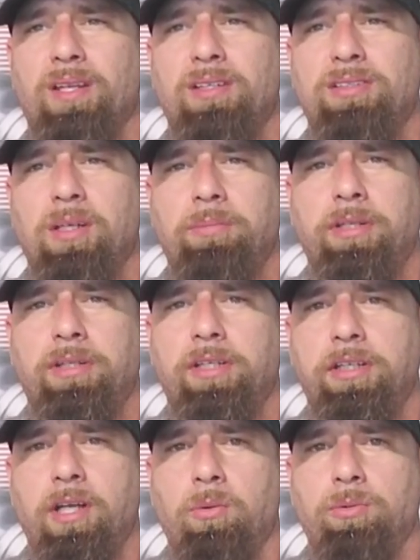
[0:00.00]
something
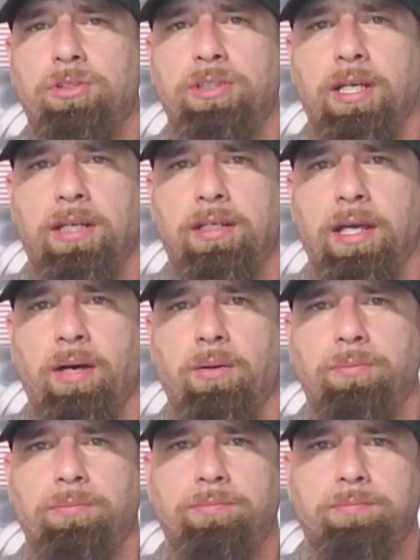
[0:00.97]
that don't stand out.
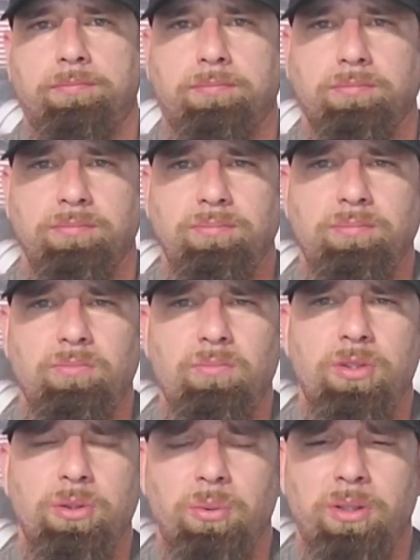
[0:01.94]

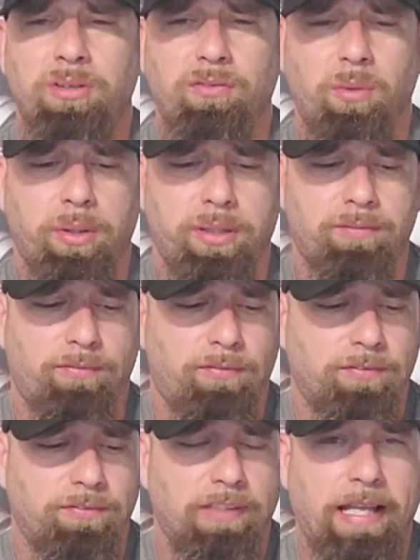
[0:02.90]
You want to avoid
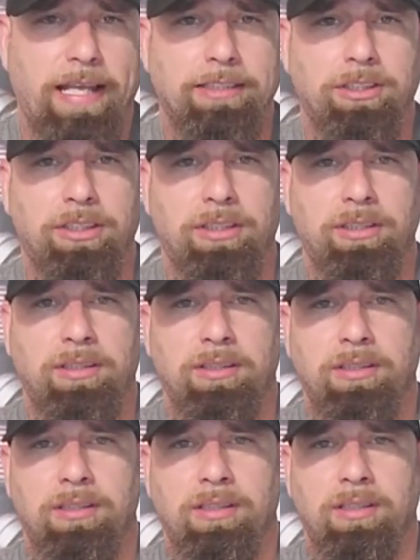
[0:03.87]
flashy
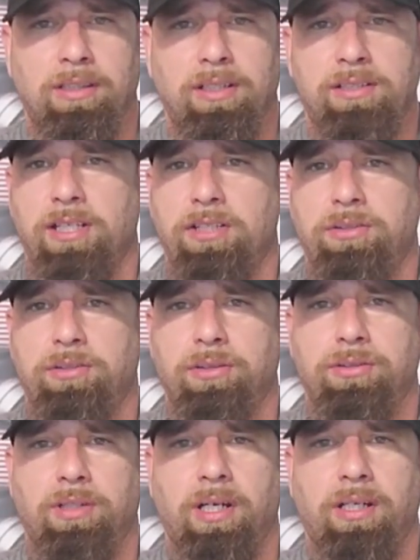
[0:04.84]

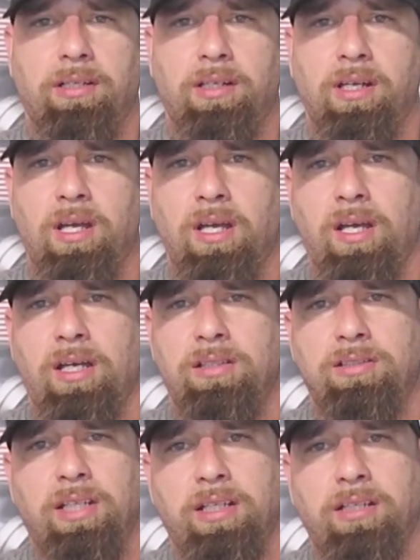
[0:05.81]
accessories, right?
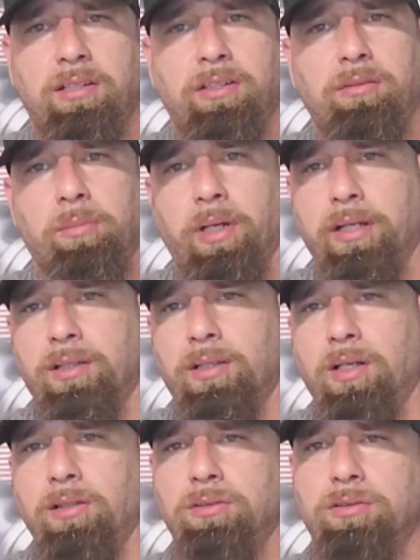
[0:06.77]
Stay clear of bright
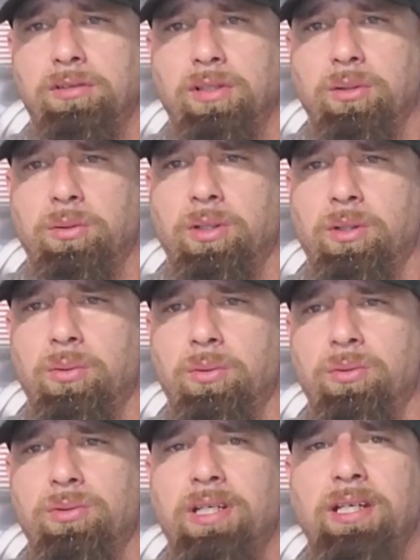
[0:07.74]
colors,
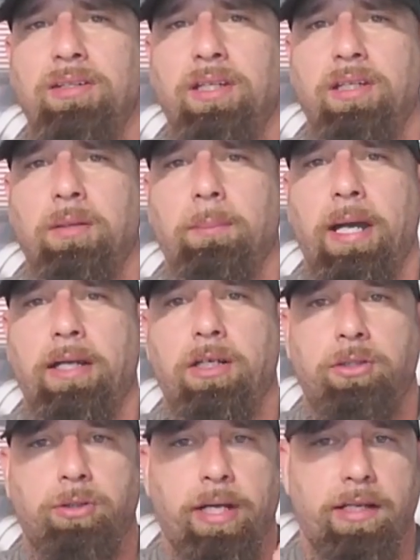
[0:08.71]
logos, anything that might
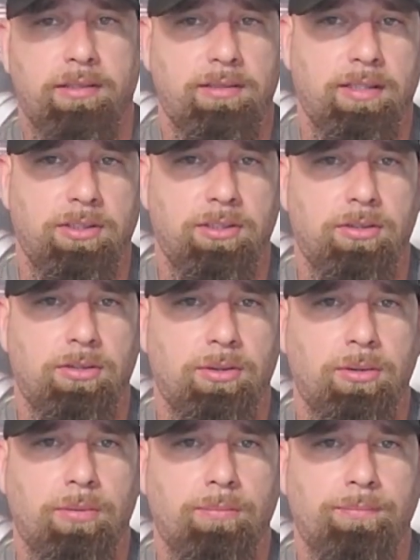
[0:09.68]
attract attention
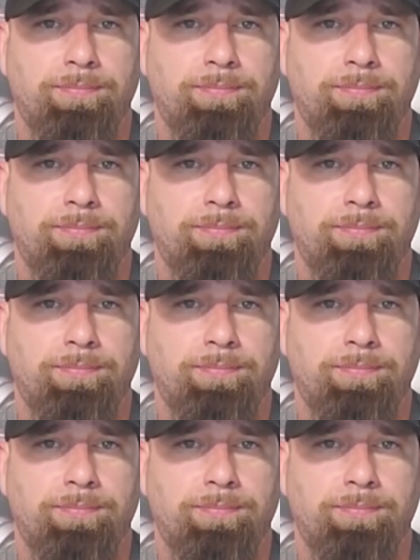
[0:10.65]
to you.